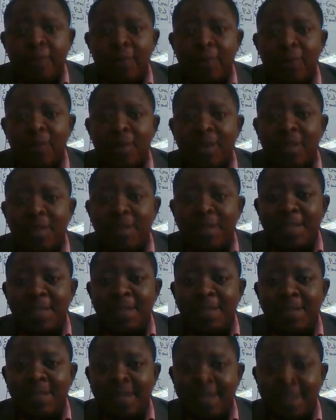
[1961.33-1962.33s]
on what has been
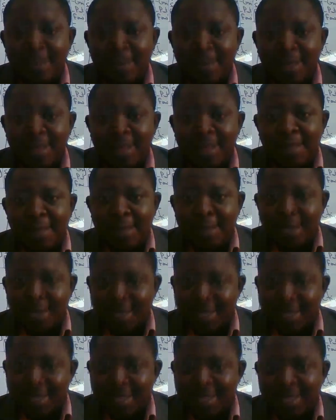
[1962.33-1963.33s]
affected within the
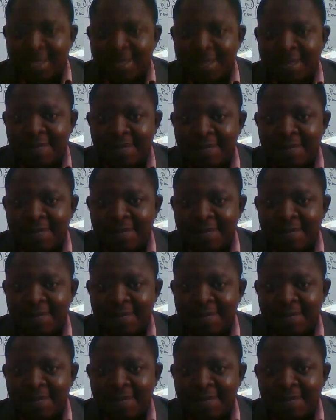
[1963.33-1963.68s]
patient.